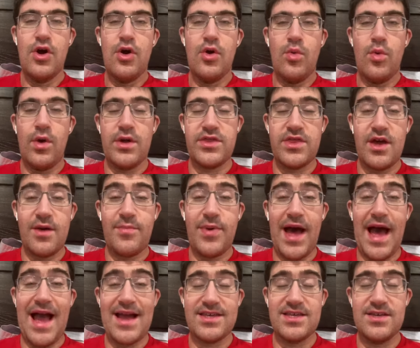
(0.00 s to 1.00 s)
What's up,
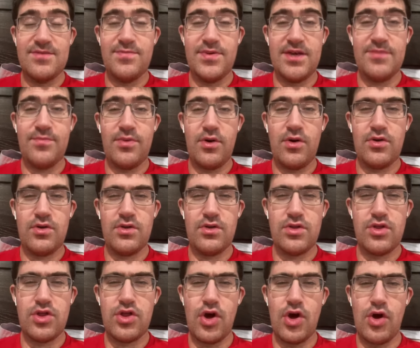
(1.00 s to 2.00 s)
hockey people?
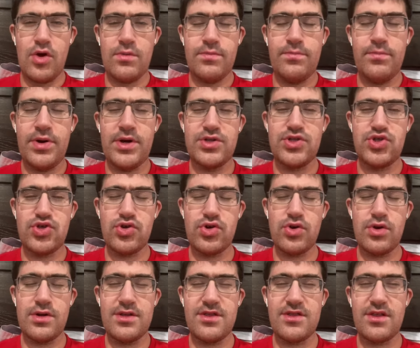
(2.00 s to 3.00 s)
So
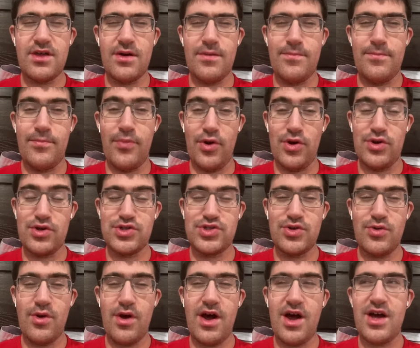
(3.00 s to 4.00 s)
Patrice
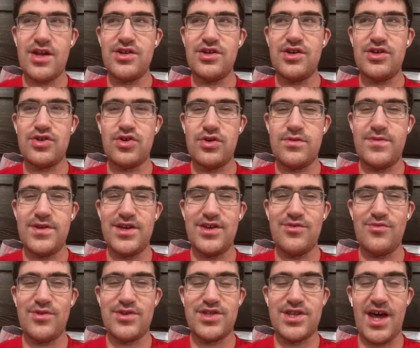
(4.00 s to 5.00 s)
Bergeron could be
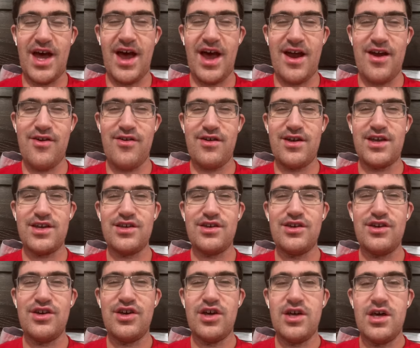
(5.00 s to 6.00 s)
retiring.
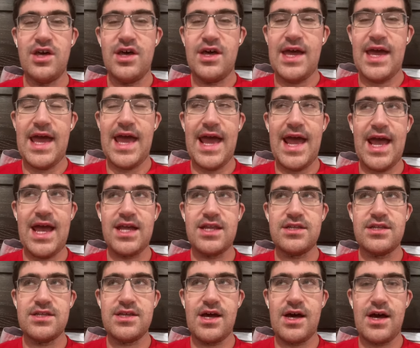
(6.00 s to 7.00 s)

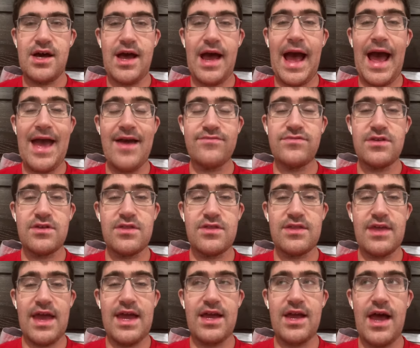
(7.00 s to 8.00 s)
And I have to
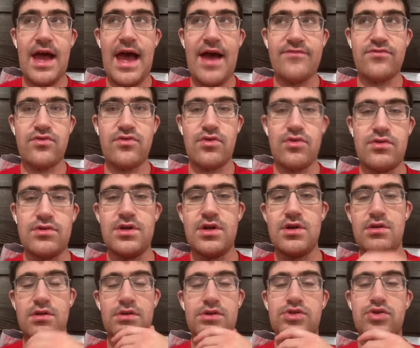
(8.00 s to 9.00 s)
say, after
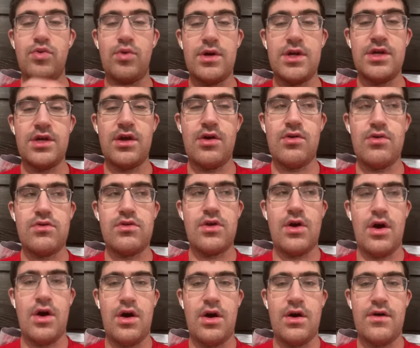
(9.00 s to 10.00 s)
nearly 20 years
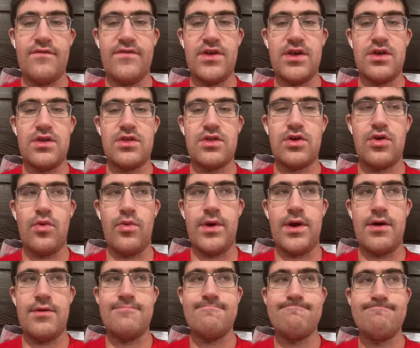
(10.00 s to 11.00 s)
of his
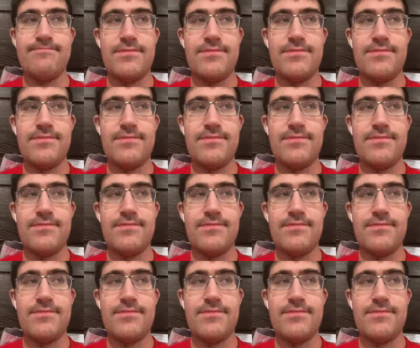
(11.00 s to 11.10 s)
career,